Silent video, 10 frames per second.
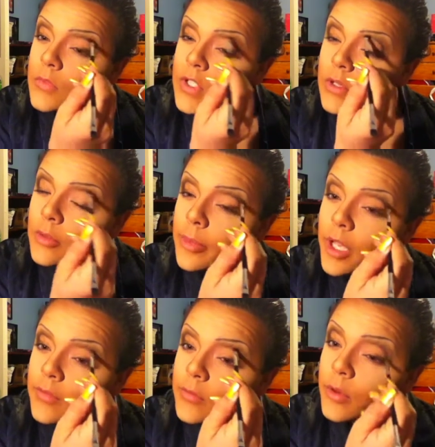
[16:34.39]
Just going
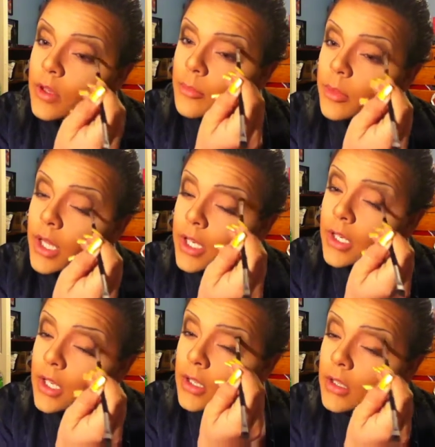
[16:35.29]
back and forth,
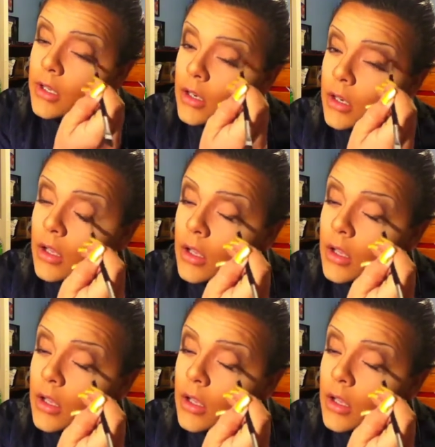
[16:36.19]
blending and